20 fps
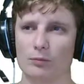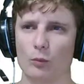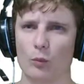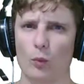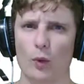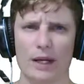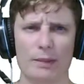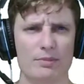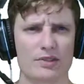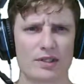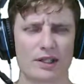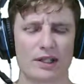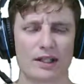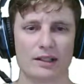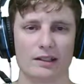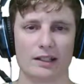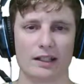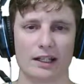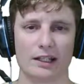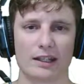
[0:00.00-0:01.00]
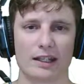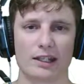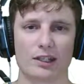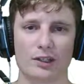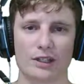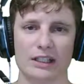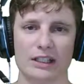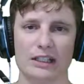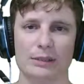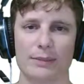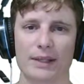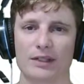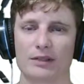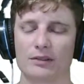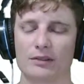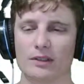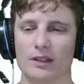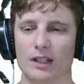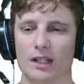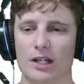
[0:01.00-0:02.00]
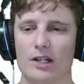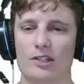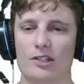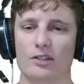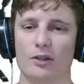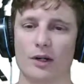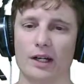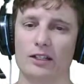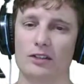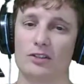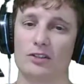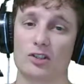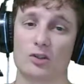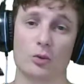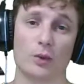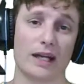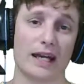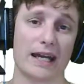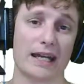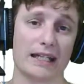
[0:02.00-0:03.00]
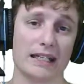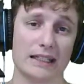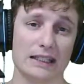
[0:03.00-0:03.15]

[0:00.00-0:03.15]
website and I think their email. So I just went ahead and